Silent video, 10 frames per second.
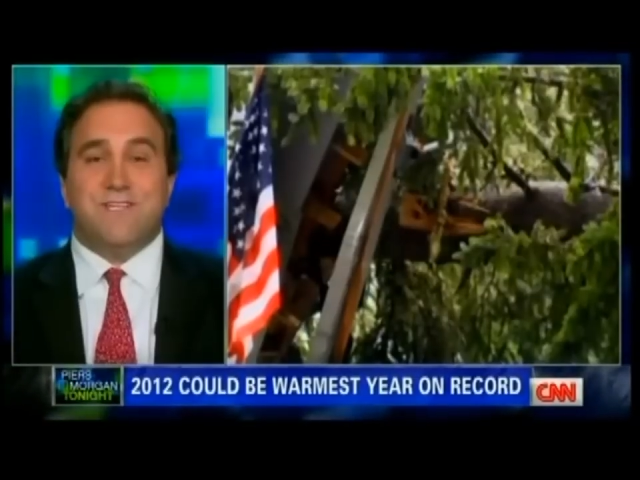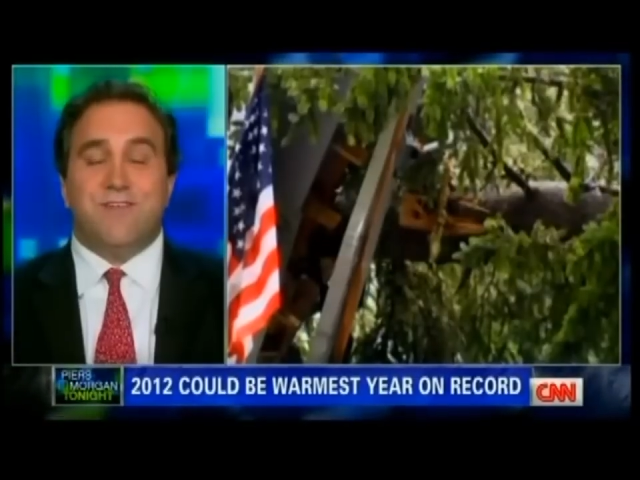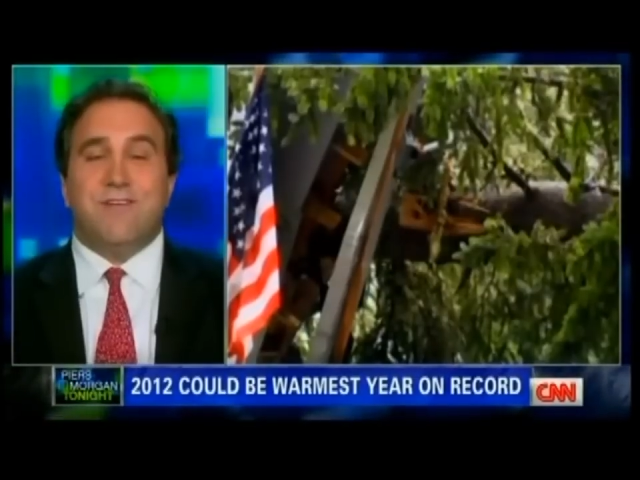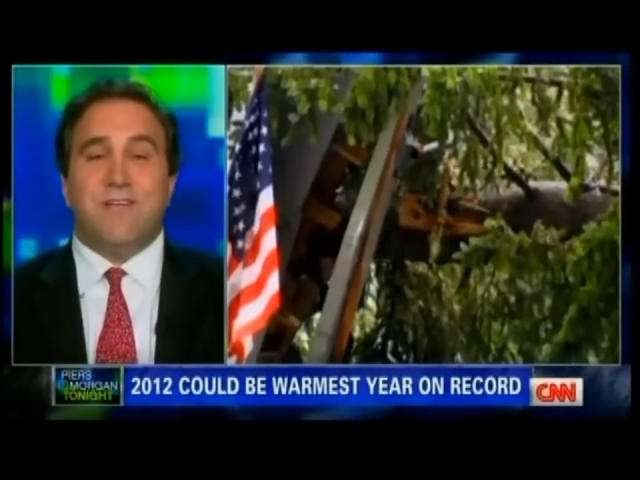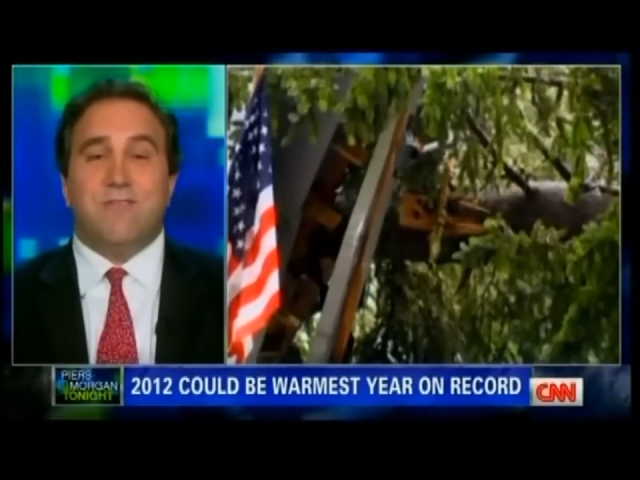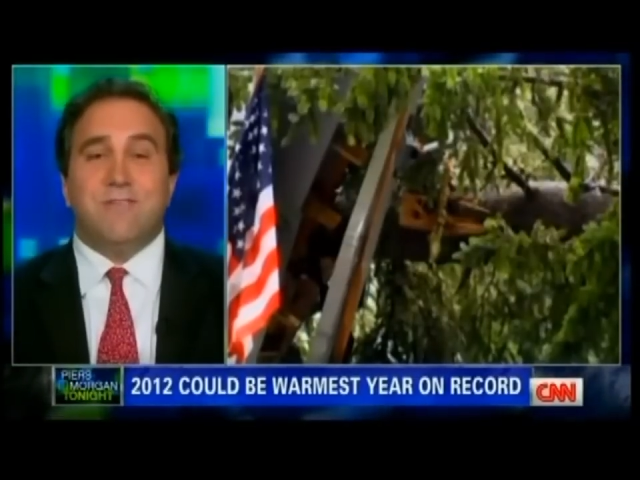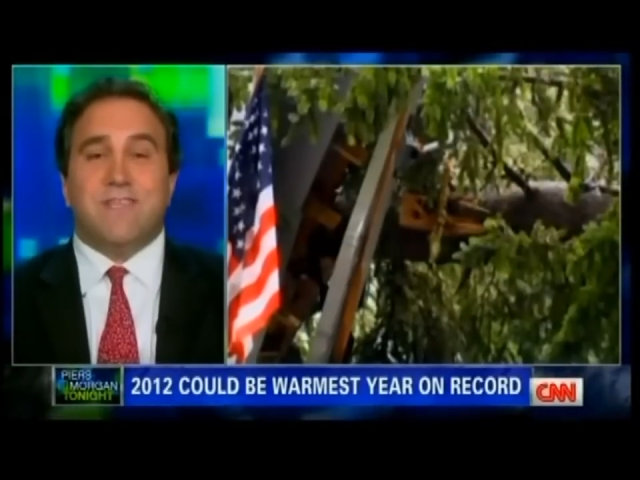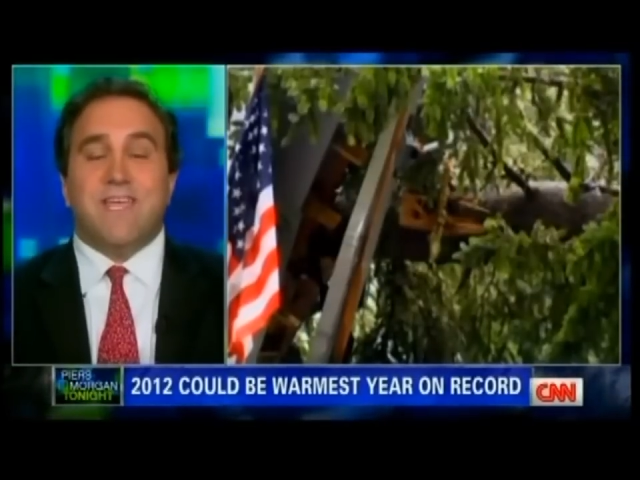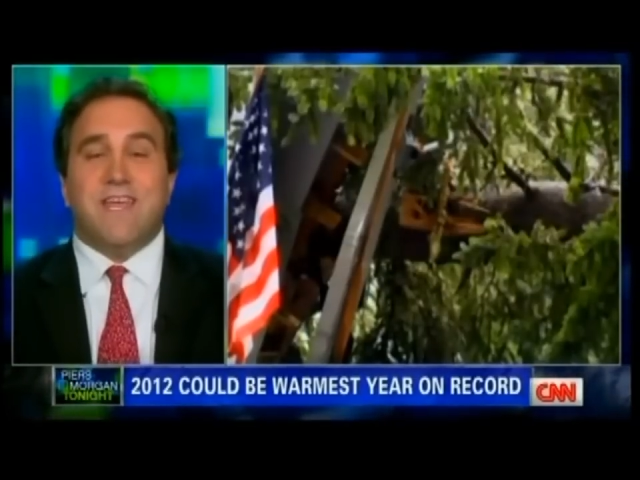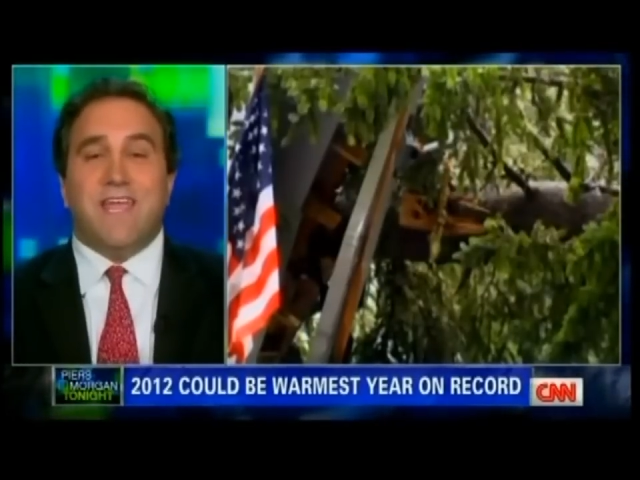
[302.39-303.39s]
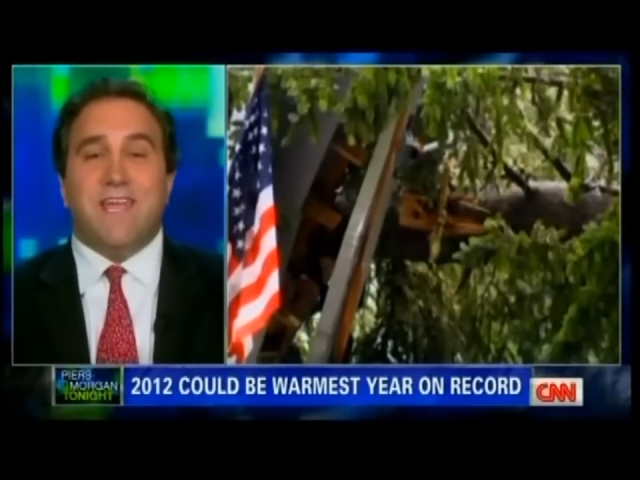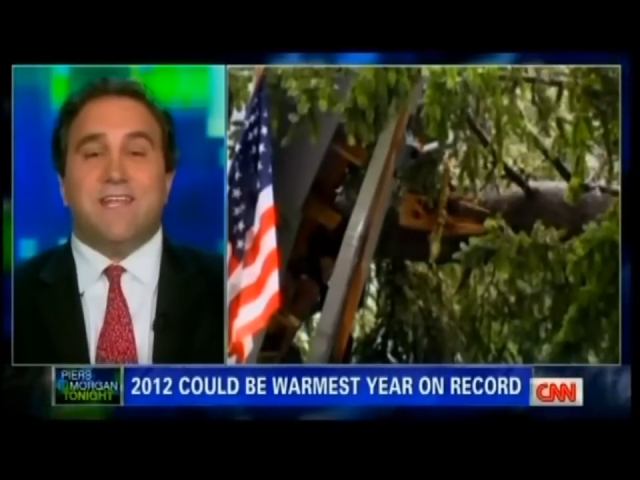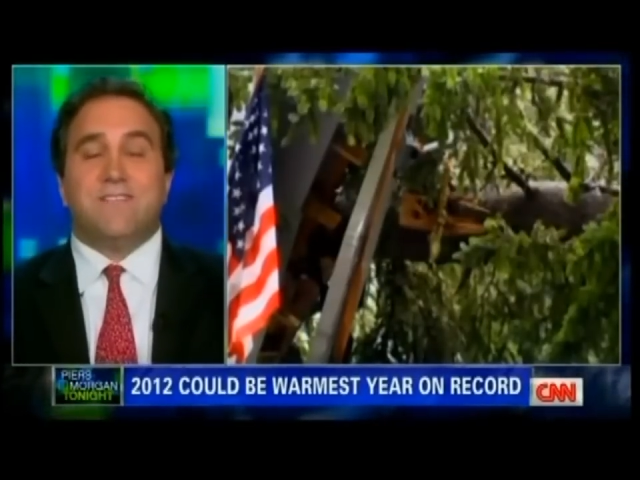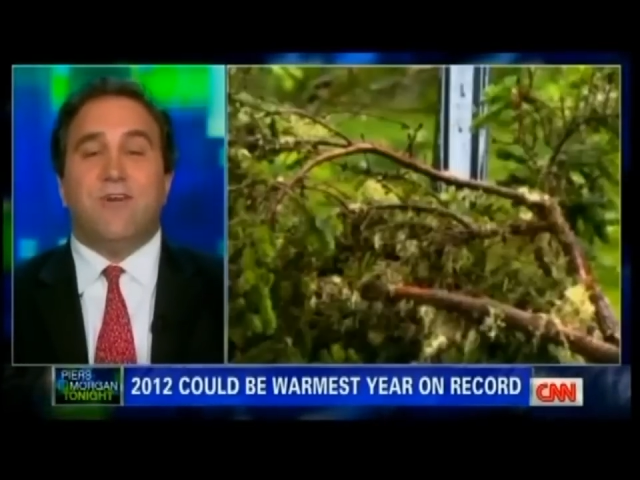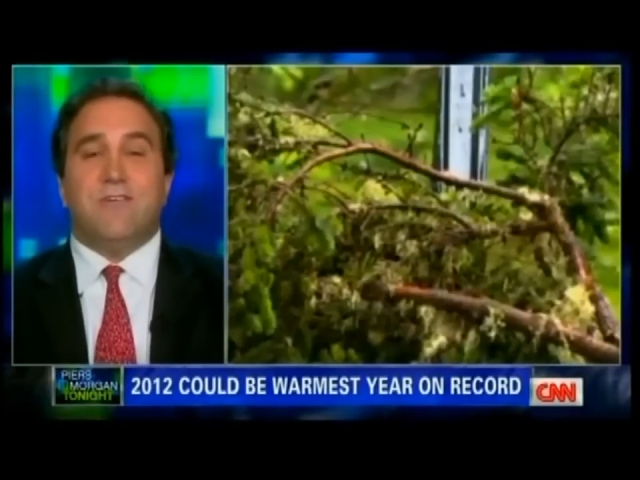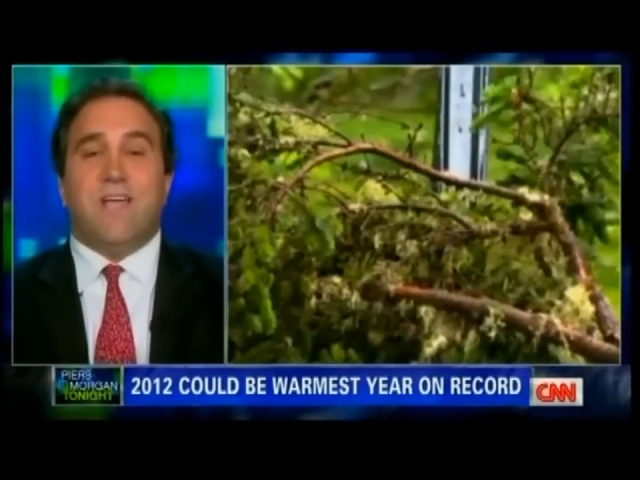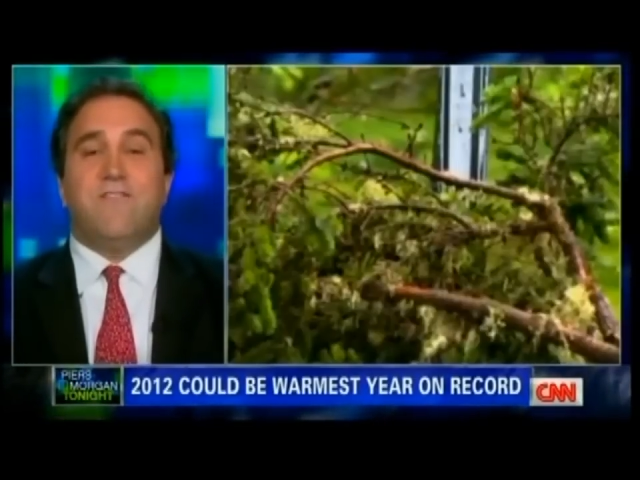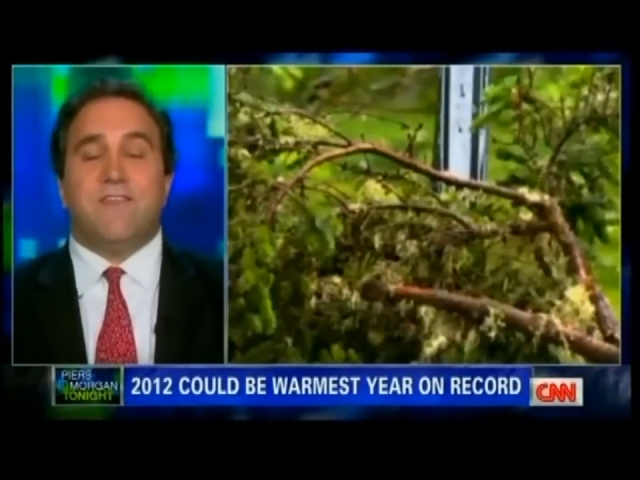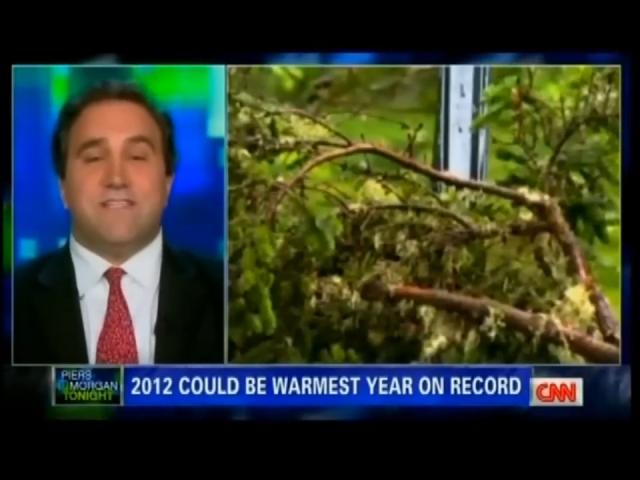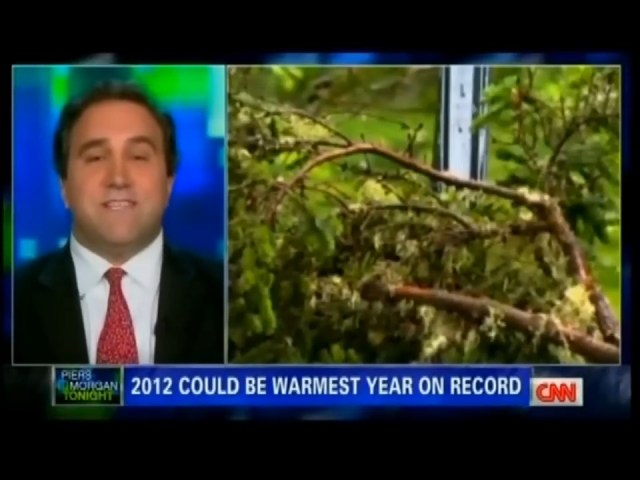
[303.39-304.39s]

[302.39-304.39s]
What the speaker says: You're looking at anecdotal evidence.